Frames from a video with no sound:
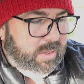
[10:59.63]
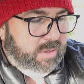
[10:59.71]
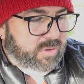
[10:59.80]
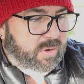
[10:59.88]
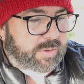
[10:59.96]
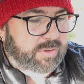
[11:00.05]

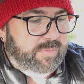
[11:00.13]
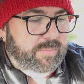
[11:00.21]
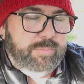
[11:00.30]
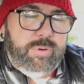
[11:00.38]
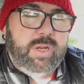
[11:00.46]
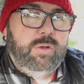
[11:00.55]
So I had
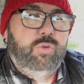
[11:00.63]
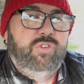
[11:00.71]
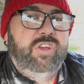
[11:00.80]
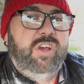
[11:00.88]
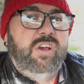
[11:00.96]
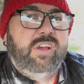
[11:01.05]
Pringles
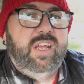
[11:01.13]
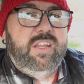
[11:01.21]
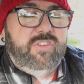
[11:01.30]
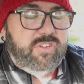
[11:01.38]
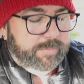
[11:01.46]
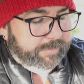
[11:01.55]
and
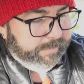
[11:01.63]
gherkins.